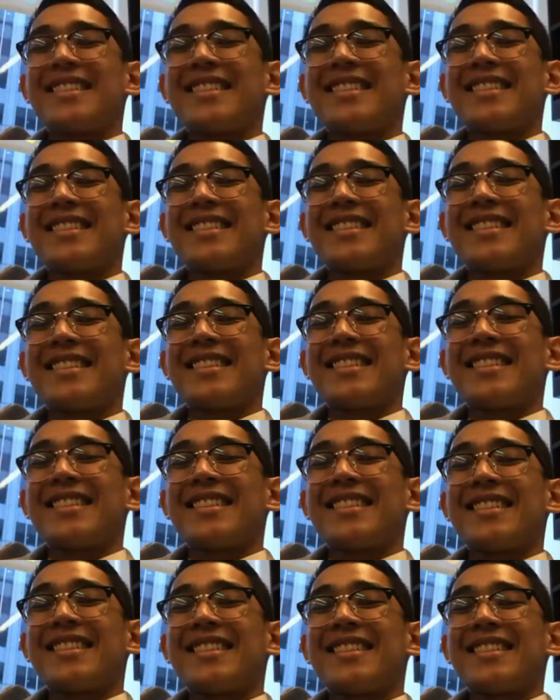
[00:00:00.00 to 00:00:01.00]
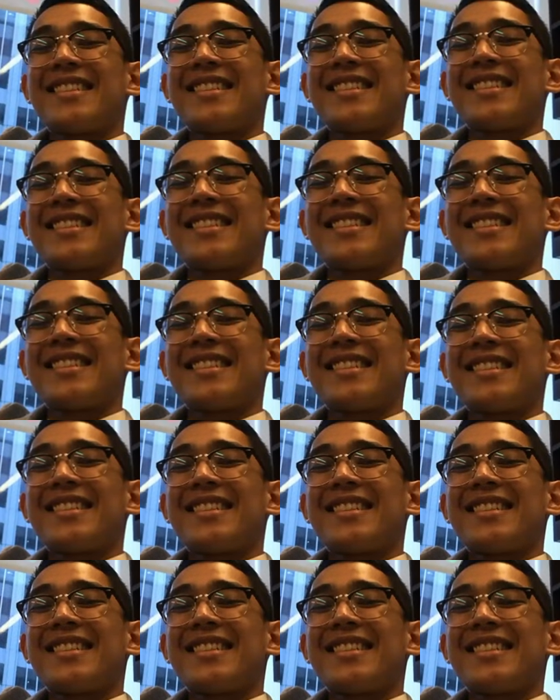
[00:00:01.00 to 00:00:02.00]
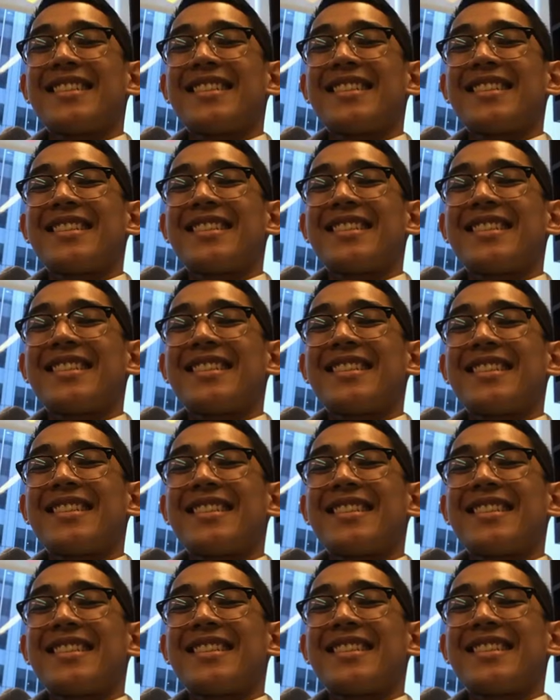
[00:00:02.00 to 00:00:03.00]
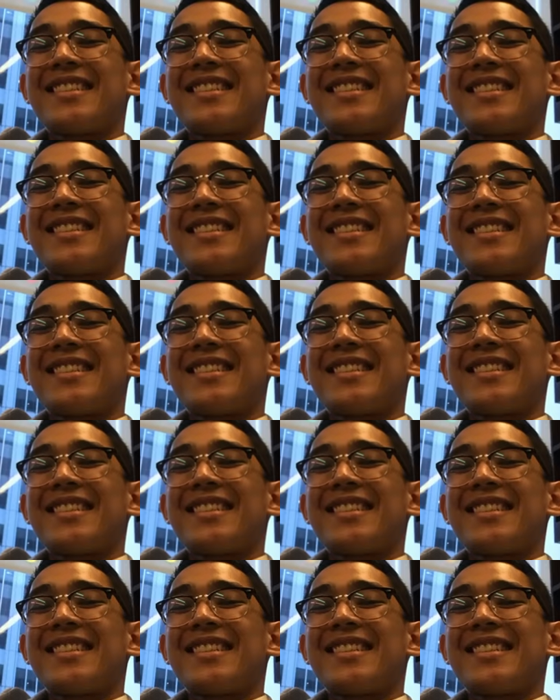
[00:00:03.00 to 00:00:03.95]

(silence)